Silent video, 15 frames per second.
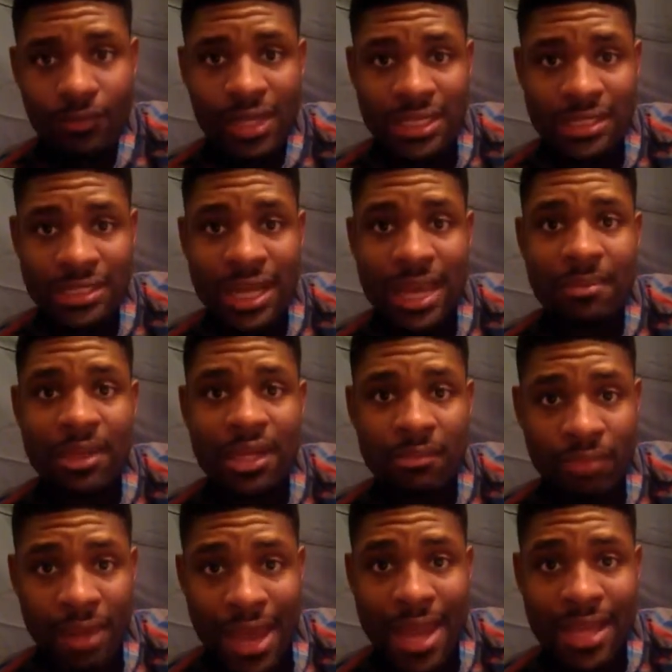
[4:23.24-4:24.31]
excitement
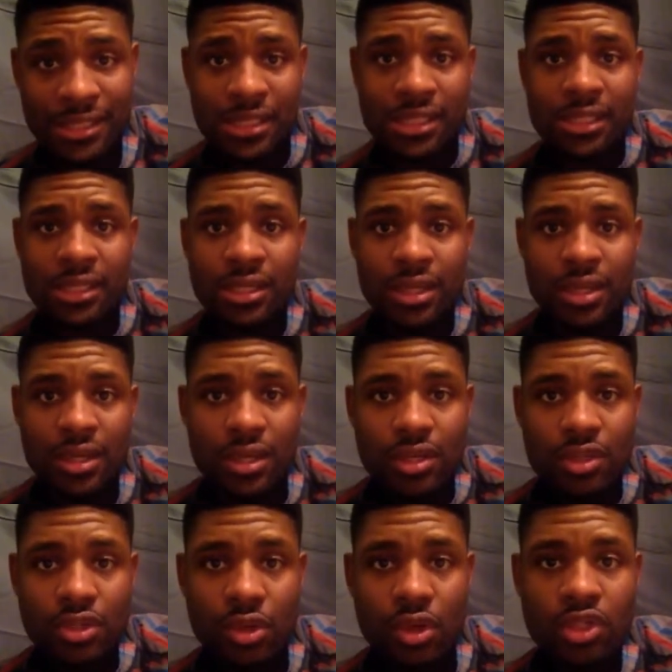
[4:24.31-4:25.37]
and passion
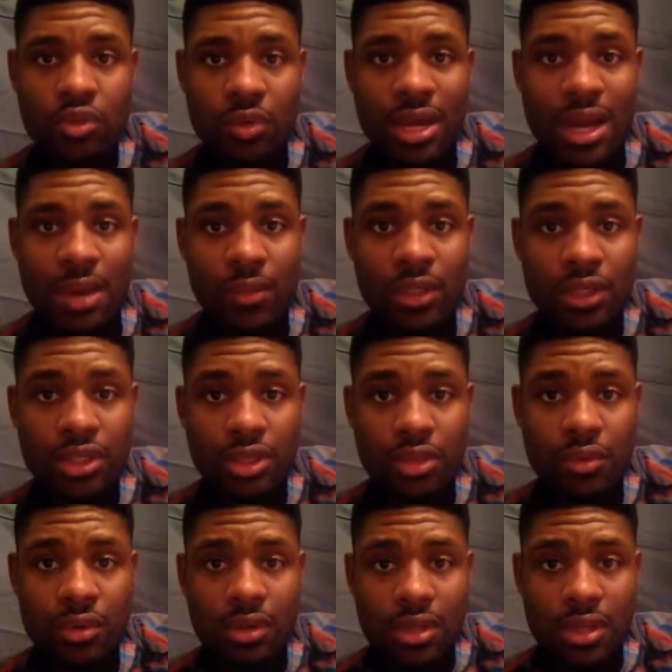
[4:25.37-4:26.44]
towards what I want to
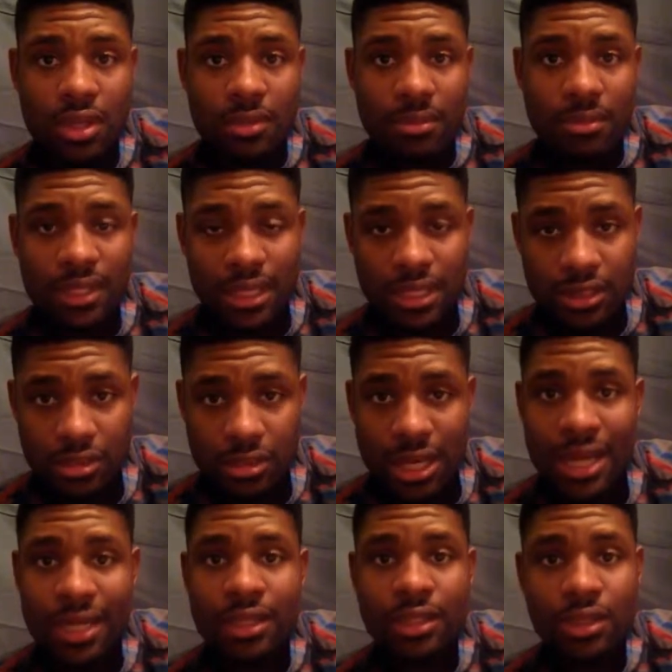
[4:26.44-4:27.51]
do, because you
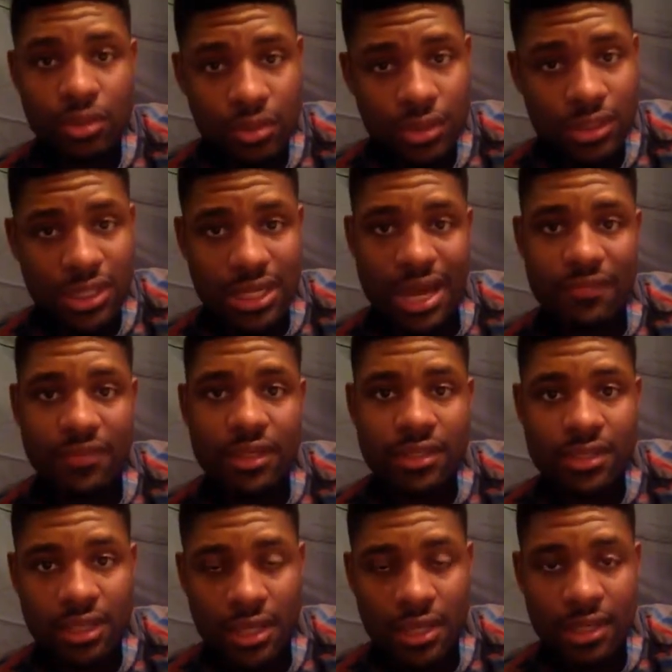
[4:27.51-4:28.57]
kind of lose it after a
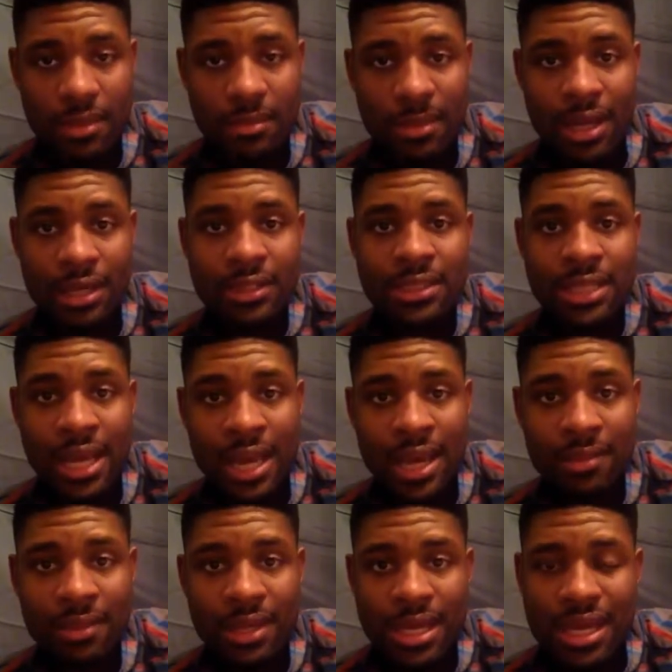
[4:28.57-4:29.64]
certain amount of
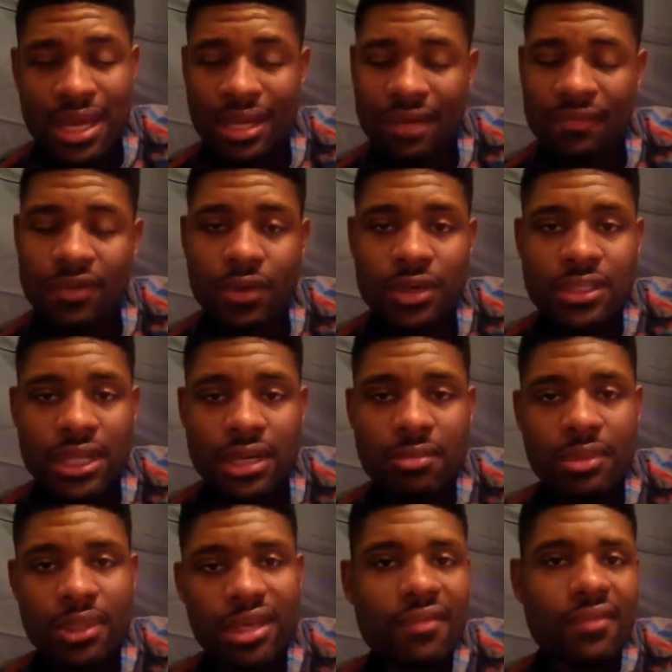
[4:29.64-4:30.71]
time. And of course, I
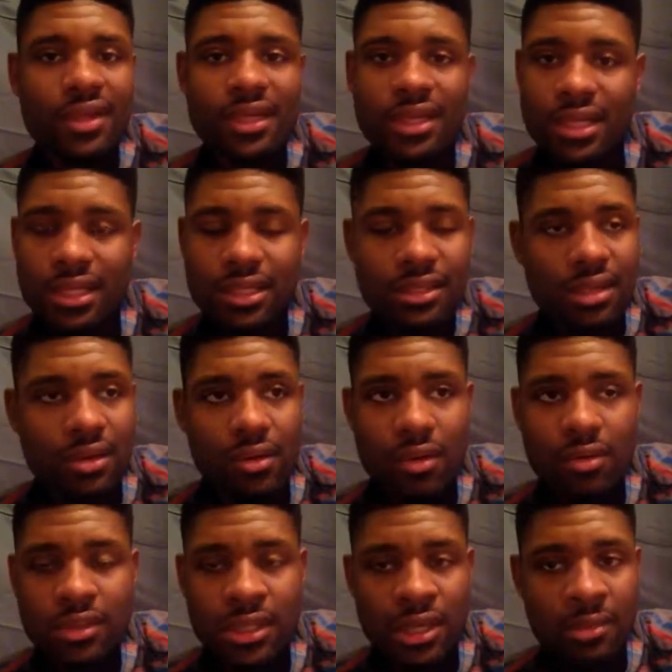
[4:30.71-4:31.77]
don't believe in the
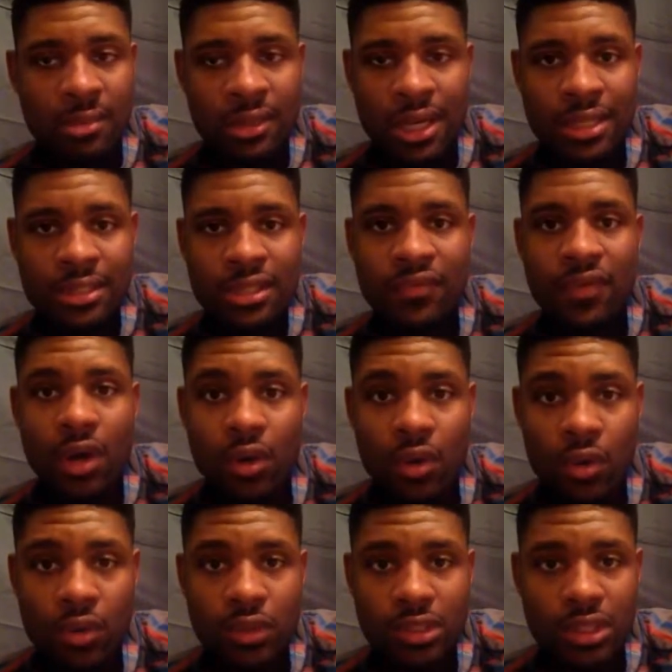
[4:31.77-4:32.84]
whole terminology of
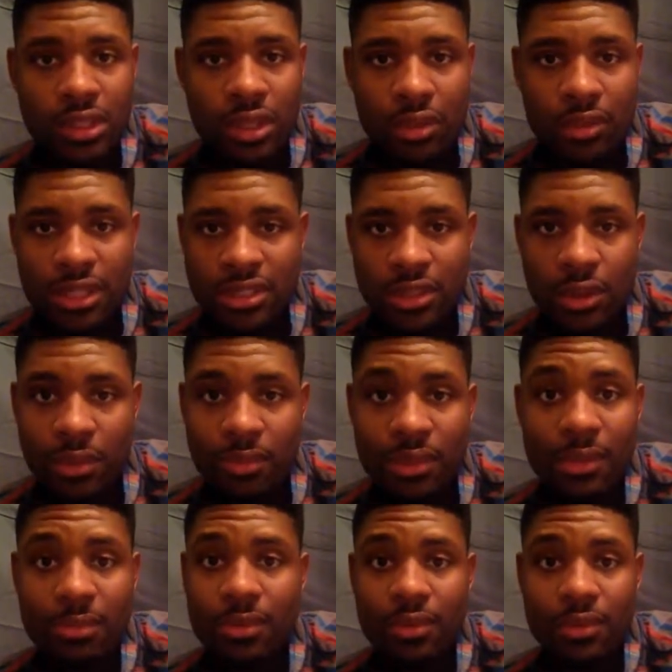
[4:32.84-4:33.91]
old. There's old
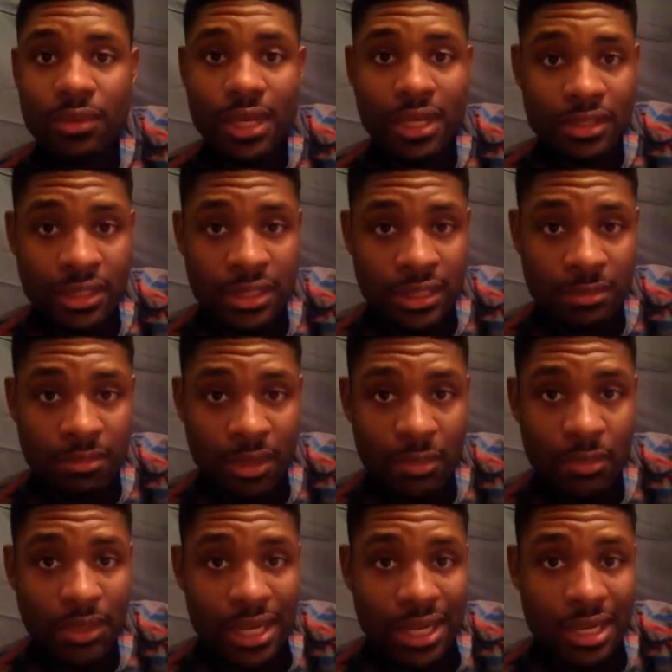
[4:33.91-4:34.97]
people,
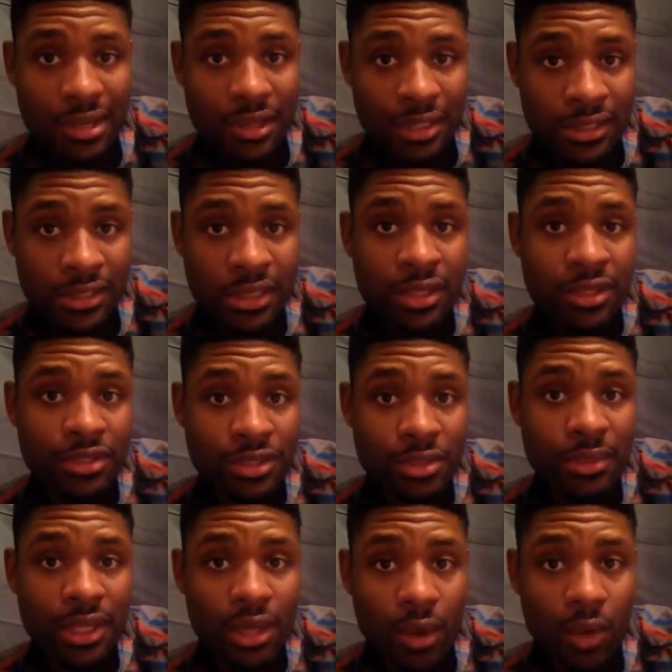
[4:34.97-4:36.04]
people that are considered to
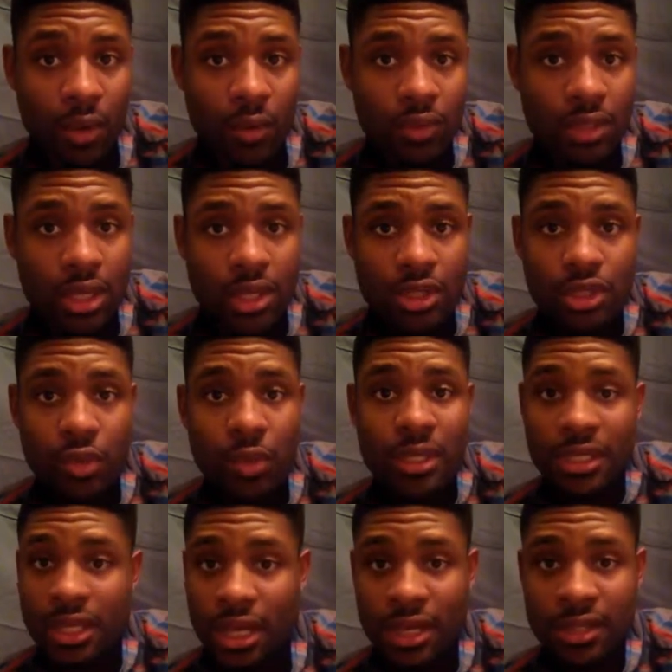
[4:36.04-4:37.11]
be old
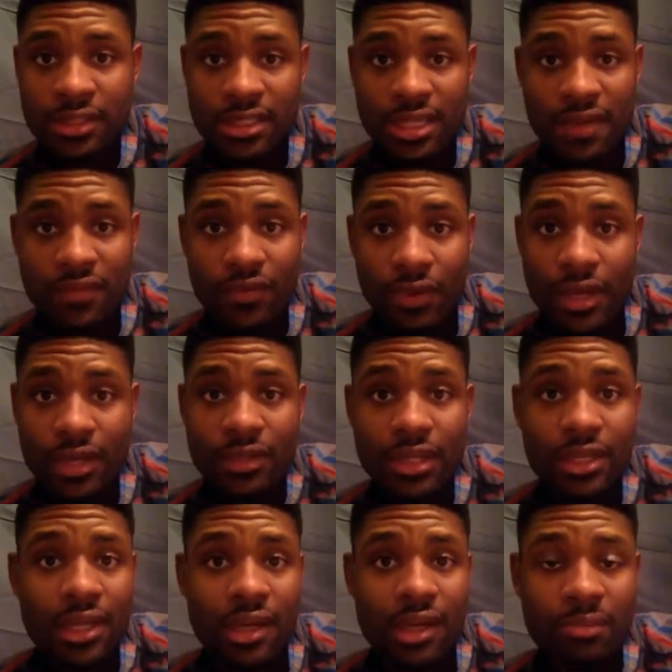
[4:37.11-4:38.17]
doing young stuff greater
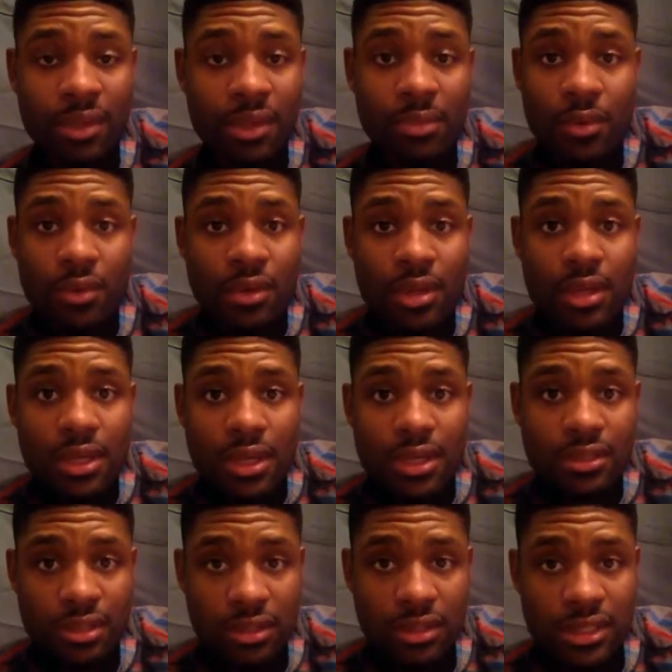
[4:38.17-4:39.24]
than young people
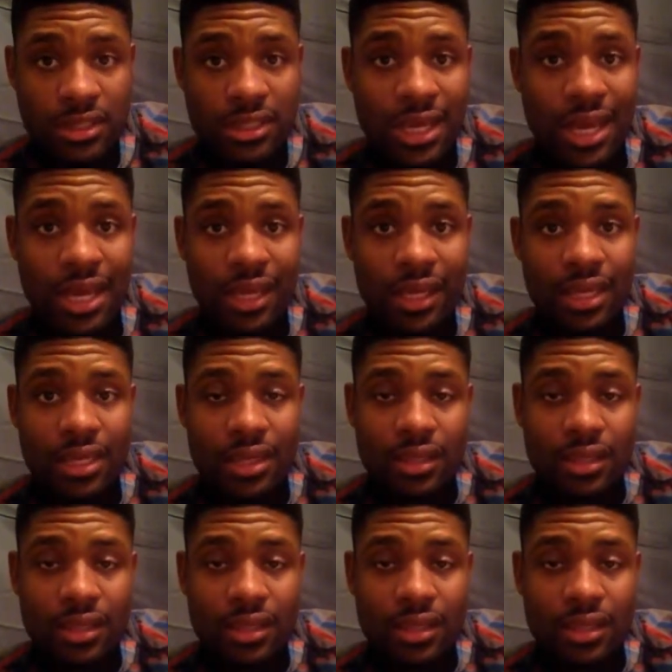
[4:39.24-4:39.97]
to this day.